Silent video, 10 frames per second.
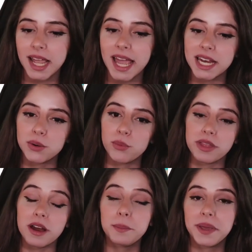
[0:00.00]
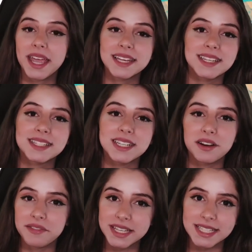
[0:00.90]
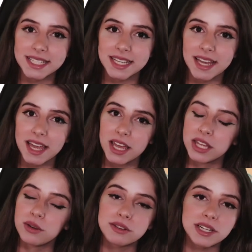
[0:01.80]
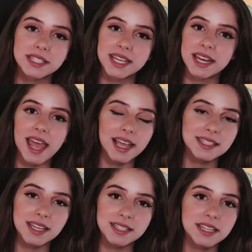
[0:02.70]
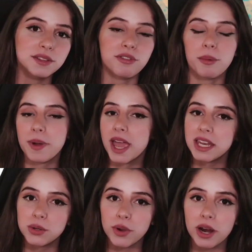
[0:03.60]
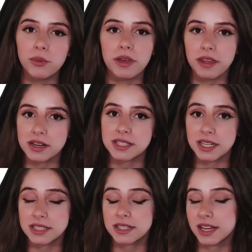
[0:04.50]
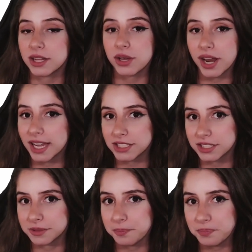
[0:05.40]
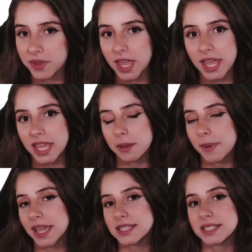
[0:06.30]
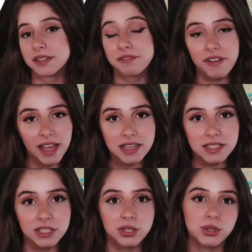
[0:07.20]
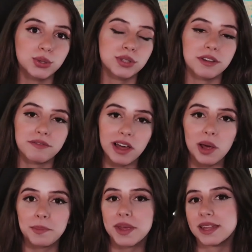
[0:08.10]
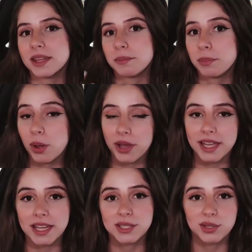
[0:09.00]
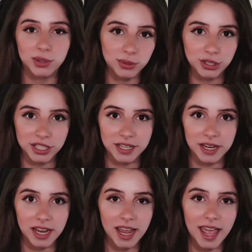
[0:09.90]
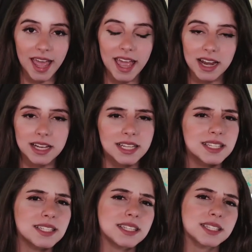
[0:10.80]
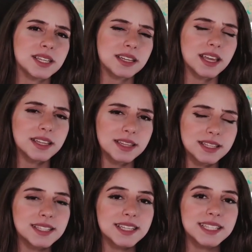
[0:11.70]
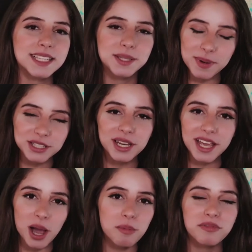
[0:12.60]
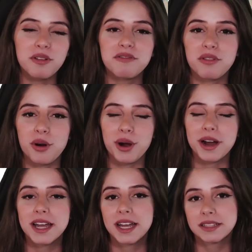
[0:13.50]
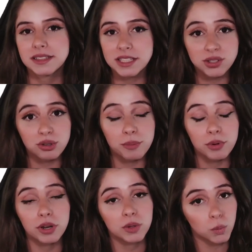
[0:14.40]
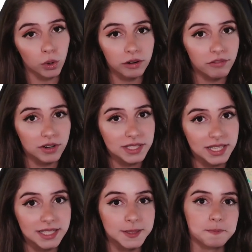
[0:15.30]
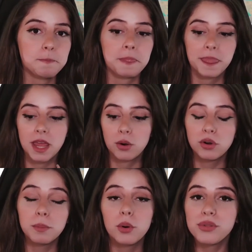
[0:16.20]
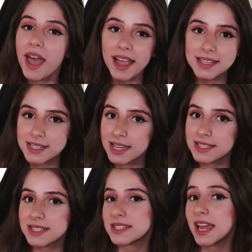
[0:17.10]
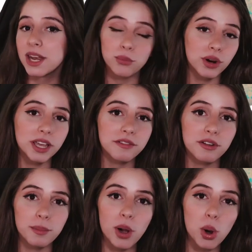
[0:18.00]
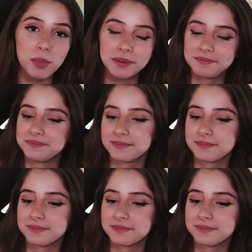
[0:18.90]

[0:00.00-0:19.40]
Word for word: And with our pay as a service, users can access it from anywhere where there's an internet connection. It makes it faster to develop and deploy a solution. And this is, this is especially helpful for distributed workforces, remote access, and working from home.